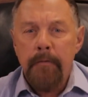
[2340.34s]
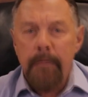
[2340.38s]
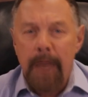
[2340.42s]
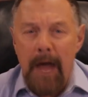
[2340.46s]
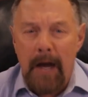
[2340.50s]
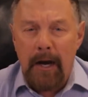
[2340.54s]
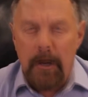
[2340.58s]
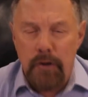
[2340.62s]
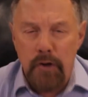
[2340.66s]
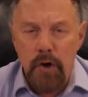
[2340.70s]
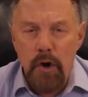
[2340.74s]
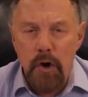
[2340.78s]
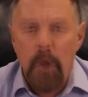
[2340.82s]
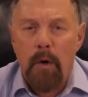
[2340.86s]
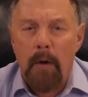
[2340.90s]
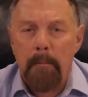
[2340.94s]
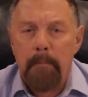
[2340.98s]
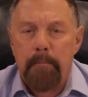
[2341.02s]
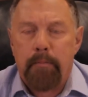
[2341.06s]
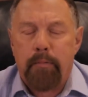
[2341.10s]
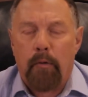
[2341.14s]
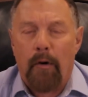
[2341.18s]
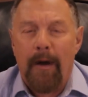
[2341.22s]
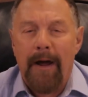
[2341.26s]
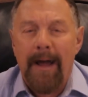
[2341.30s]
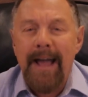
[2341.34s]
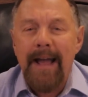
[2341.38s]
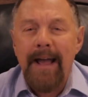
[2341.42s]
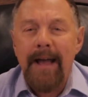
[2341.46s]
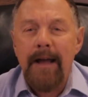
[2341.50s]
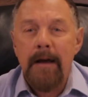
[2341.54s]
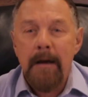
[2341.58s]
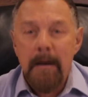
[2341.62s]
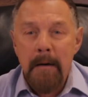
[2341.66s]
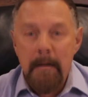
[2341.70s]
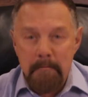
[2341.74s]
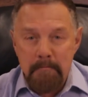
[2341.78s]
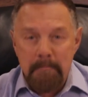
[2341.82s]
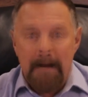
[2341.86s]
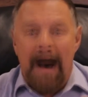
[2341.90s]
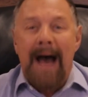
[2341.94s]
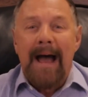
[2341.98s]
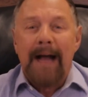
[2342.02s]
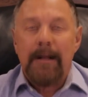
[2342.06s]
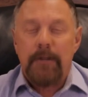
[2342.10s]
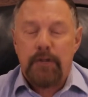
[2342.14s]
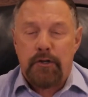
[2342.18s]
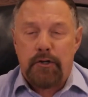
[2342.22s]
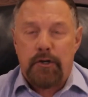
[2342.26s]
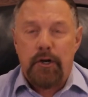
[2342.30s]
that you will bring
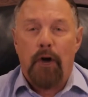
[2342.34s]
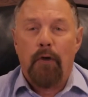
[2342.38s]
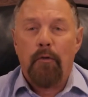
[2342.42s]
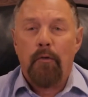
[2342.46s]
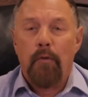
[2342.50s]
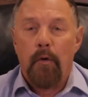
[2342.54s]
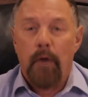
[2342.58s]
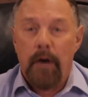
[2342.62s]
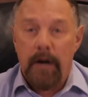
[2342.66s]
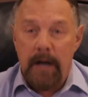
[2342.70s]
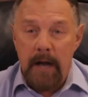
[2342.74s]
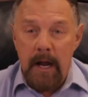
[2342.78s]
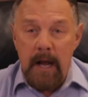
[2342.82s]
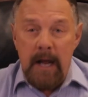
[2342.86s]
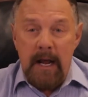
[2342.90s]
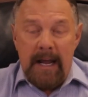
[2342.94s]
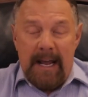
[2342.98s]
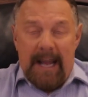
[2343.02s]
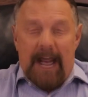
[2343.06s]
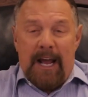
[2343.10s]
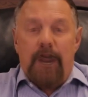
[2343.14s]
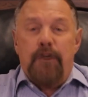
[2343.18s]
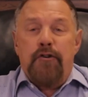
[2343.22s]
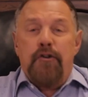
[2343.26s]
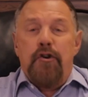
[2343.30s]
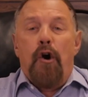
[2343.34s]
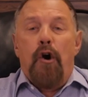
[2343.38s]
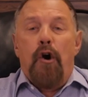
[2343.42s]
my children in